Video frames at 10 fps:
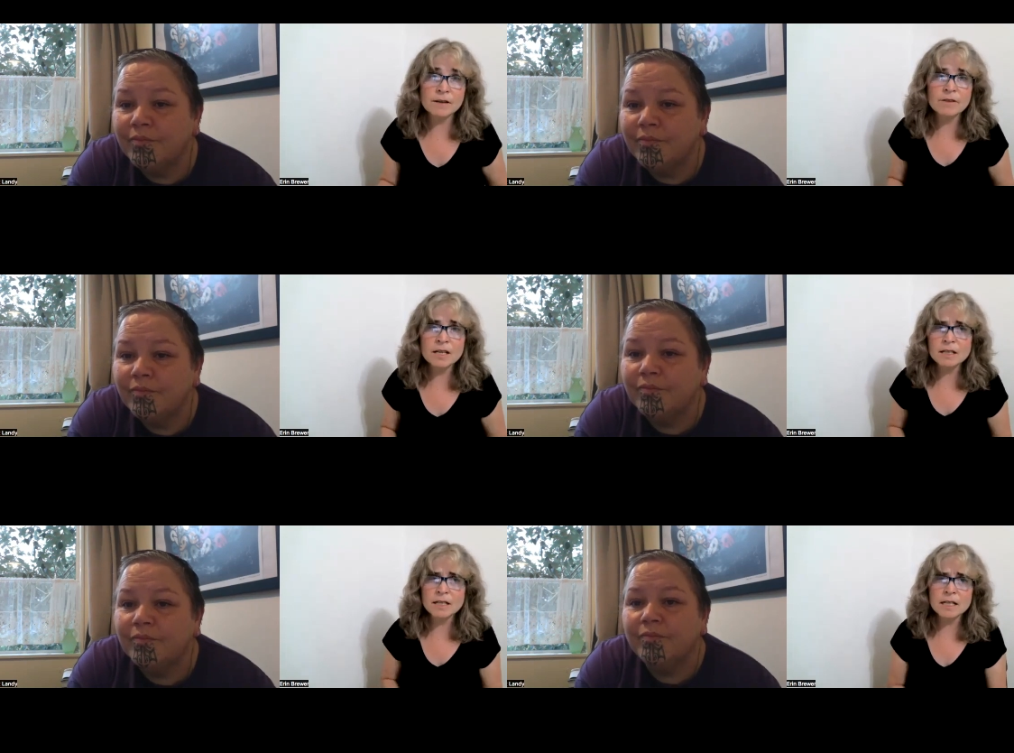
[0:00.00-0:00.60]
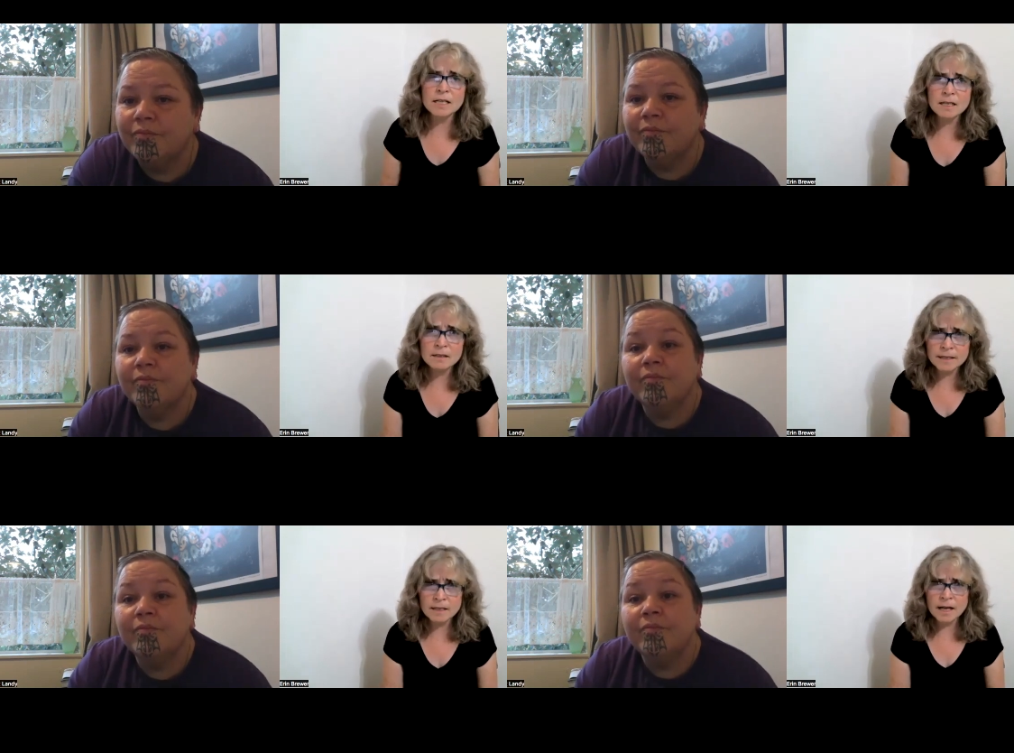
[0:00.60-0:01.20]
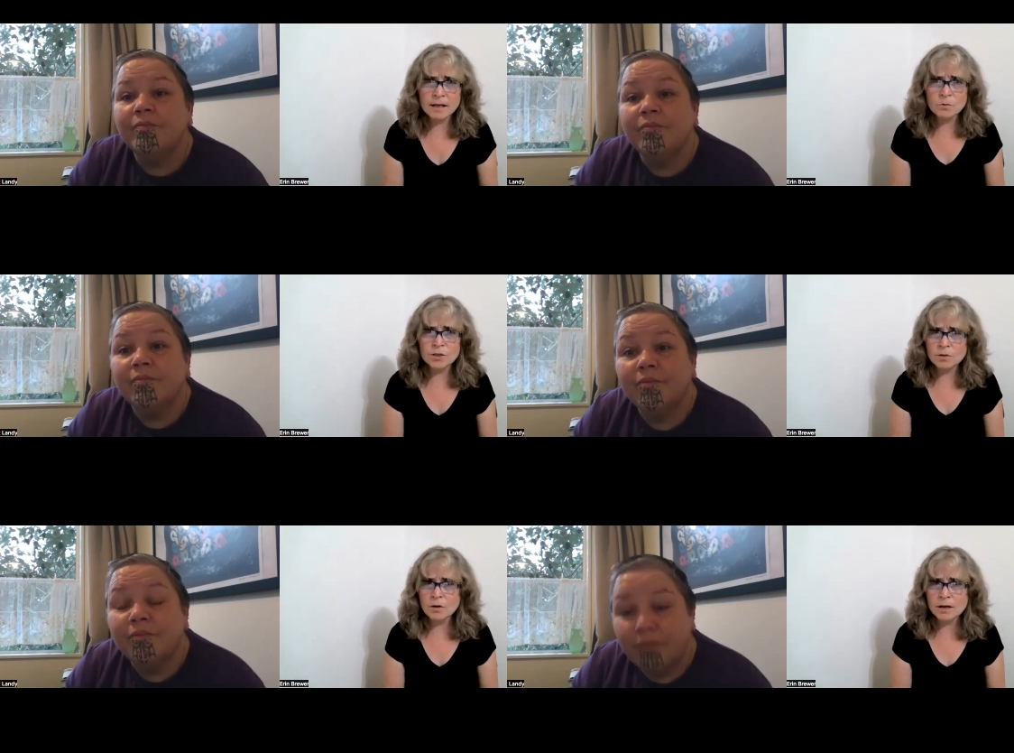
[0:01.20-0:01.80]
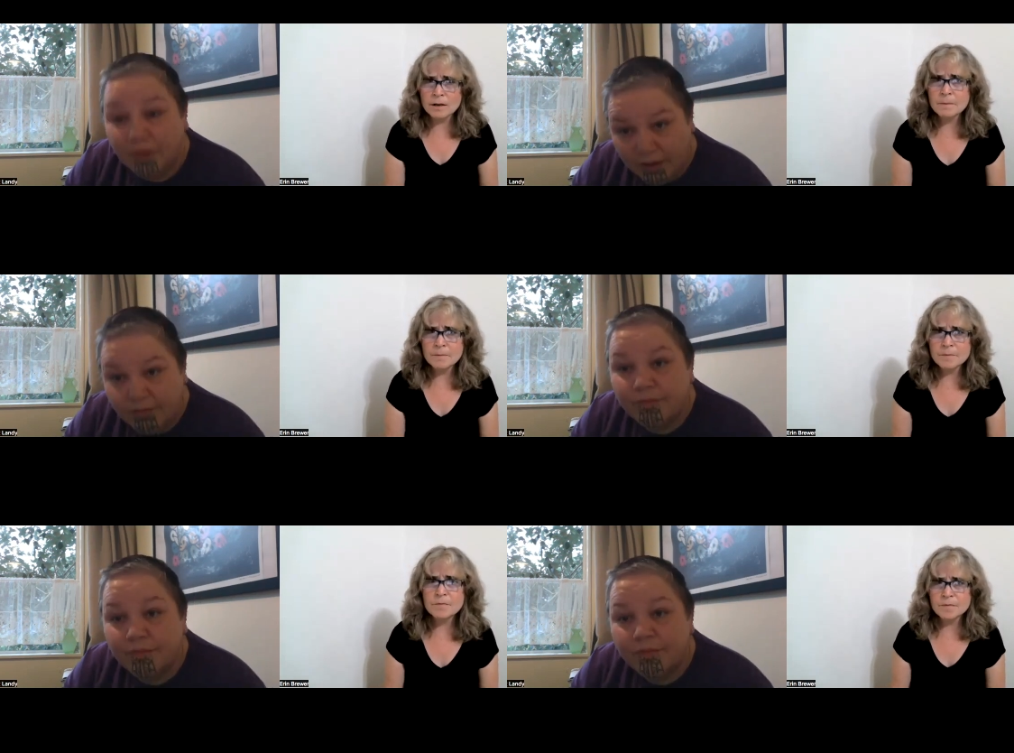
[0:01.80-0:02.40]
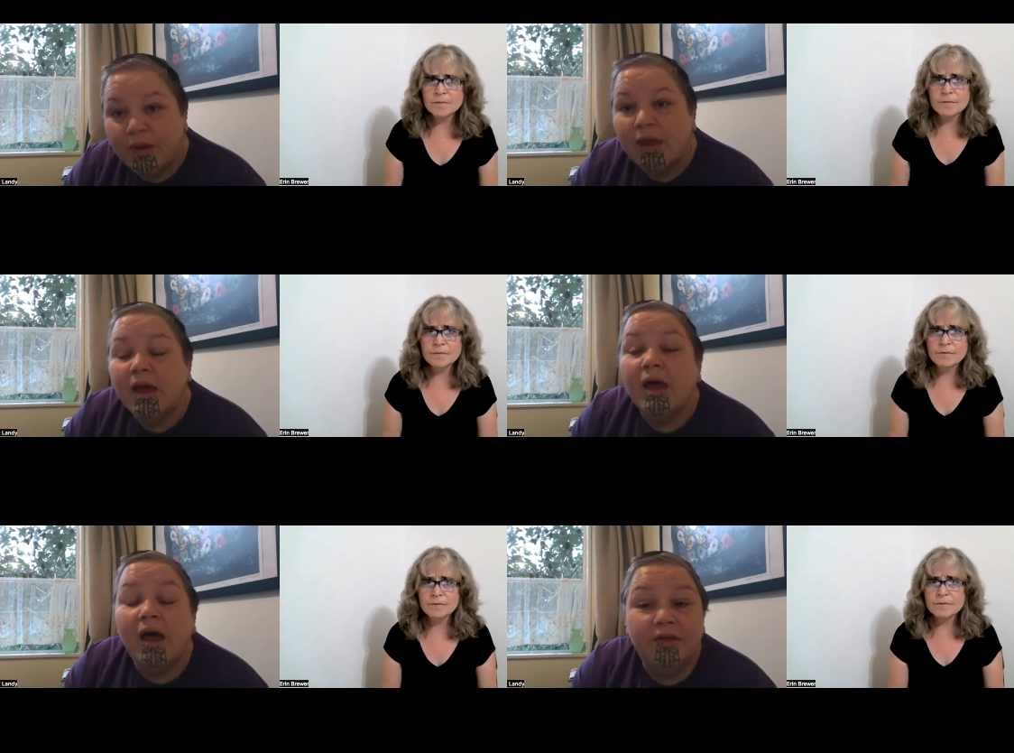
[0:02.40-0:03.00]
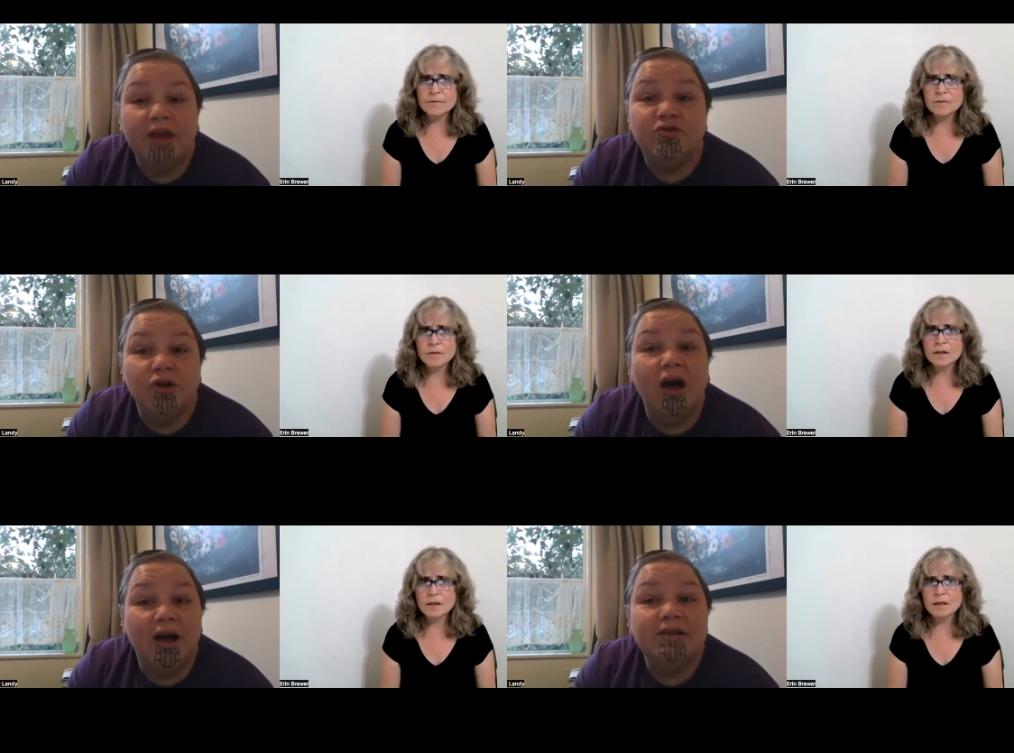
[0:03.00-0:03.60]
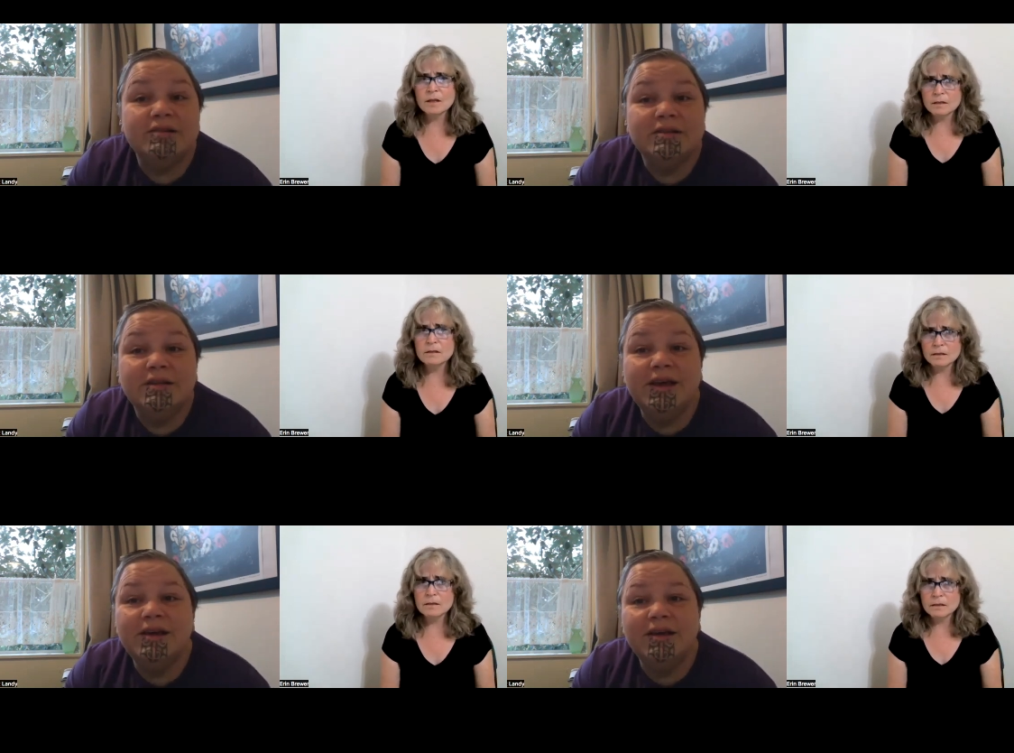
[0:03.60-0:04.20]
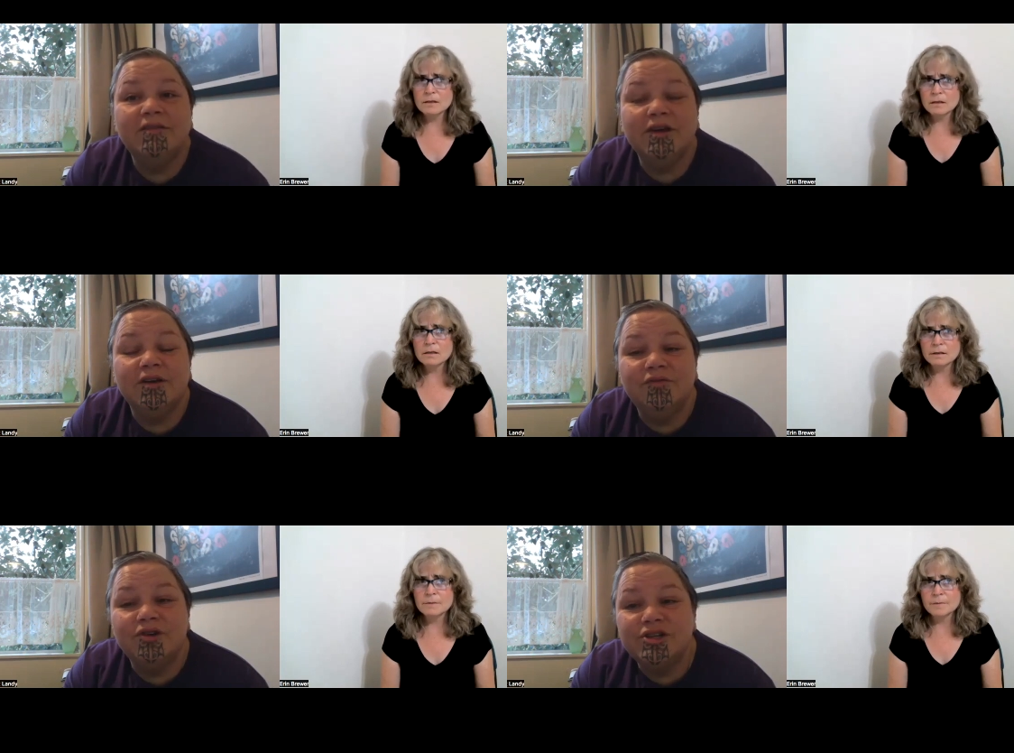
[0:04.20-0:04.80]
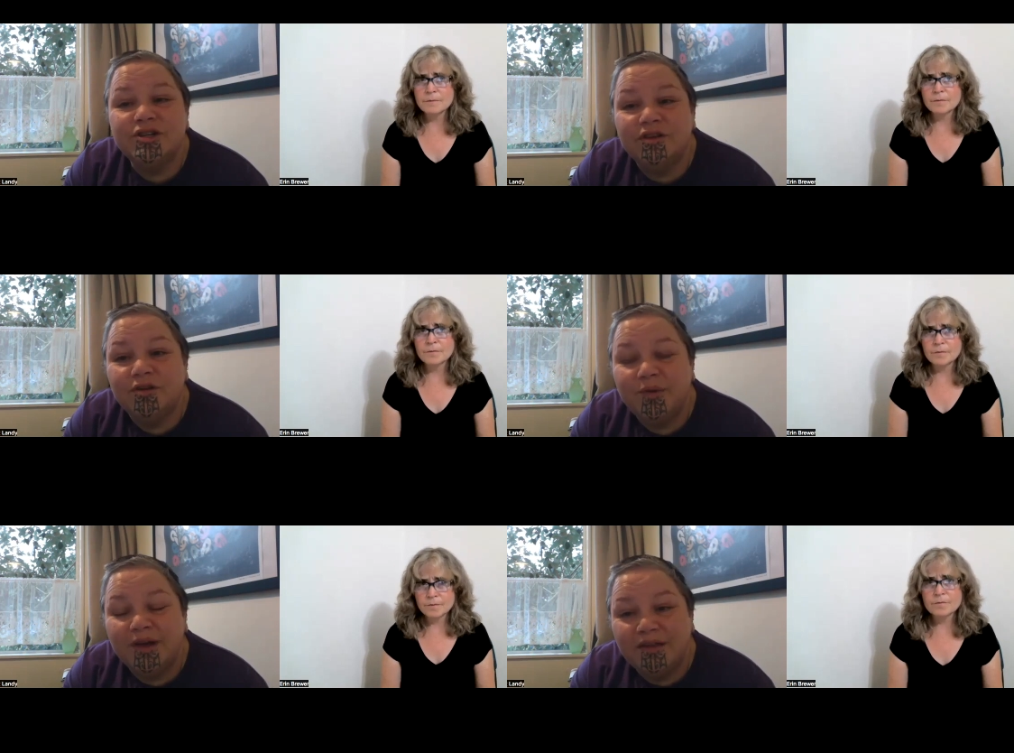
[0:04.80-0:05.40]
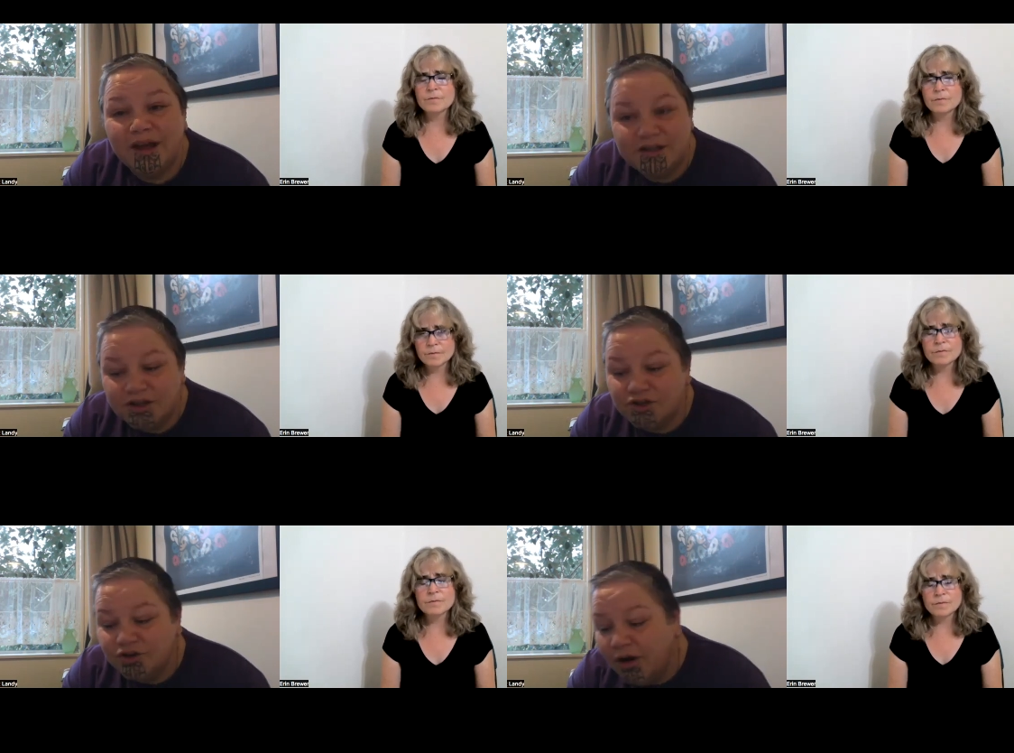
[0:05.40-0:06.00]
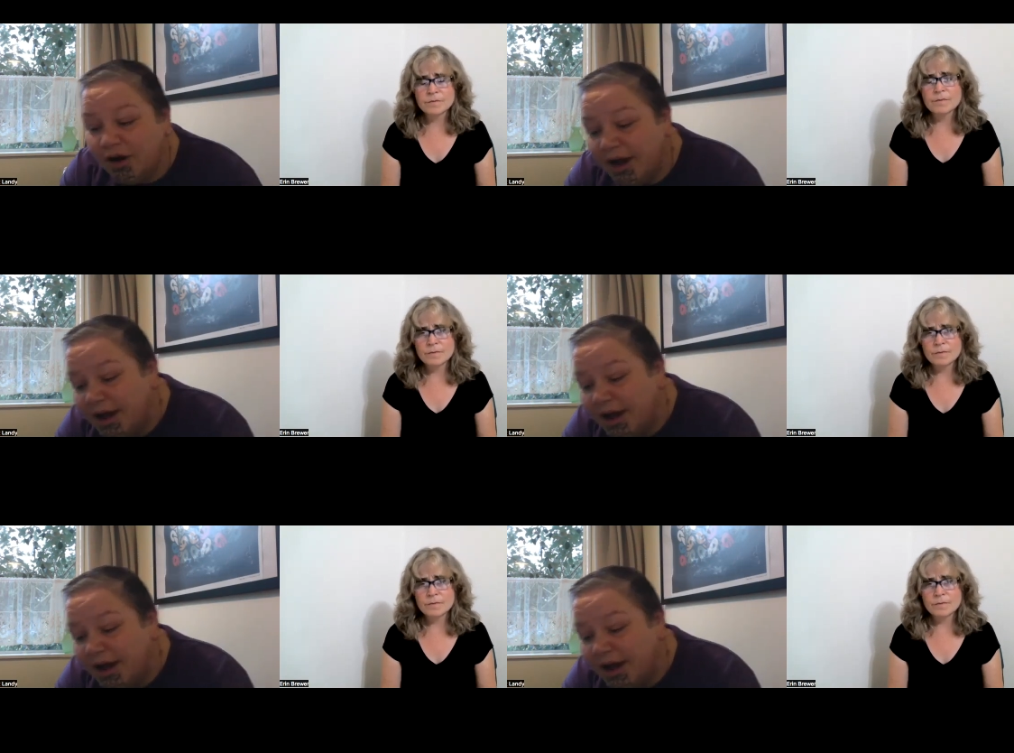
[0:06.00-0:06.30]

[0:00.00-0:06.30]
Speaker 1: Have they done anything like
Speaker 2: that where you are? Uh, they tried, yeah, the conversion therapy. They did try.